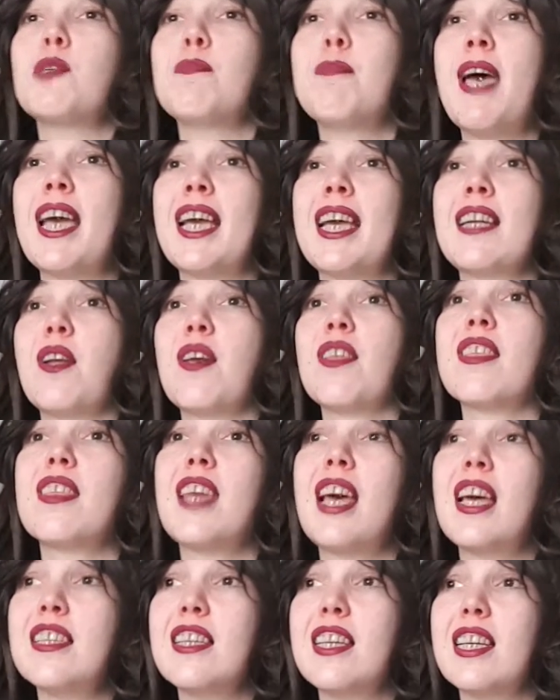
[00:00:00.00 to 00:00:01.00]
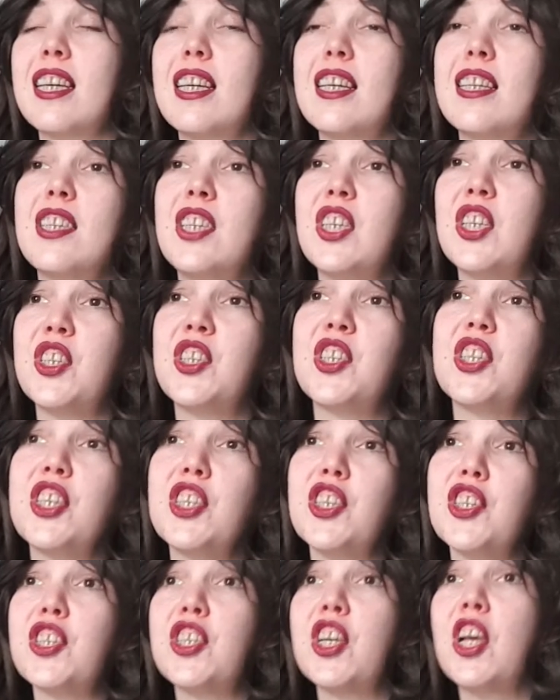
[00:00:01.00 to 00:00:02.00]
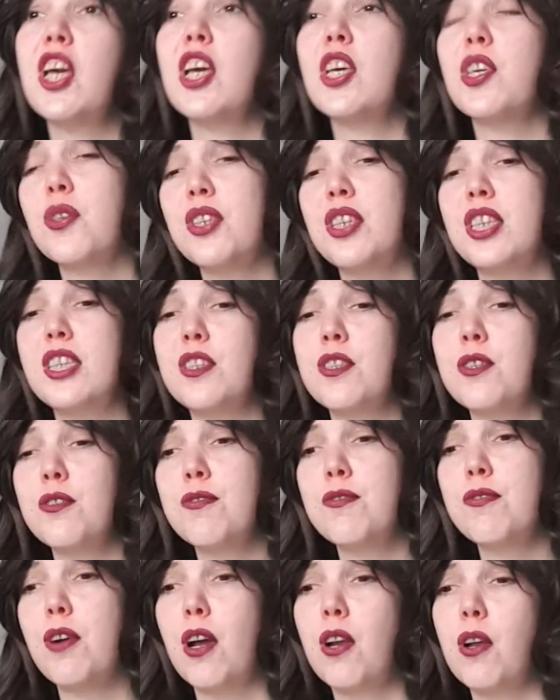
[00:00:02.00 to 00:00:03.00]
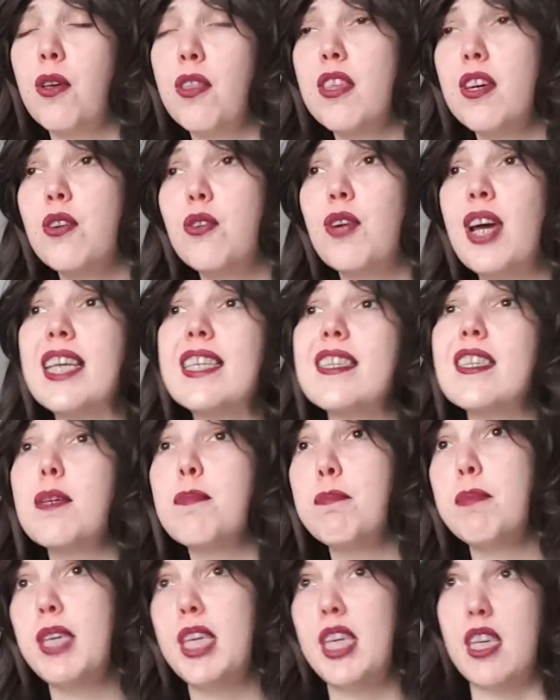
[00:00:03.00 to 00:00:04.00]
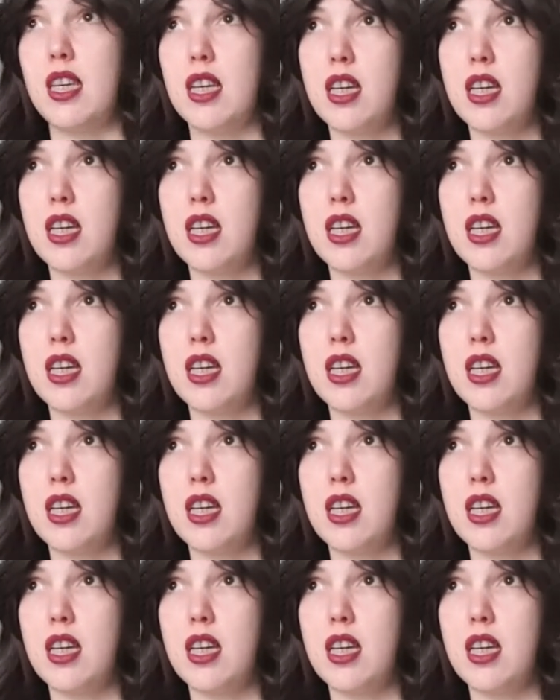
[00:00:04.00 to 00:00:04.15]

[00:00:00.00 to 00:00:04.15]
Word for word: make an authentic Indian dish, you need to follow the recipe.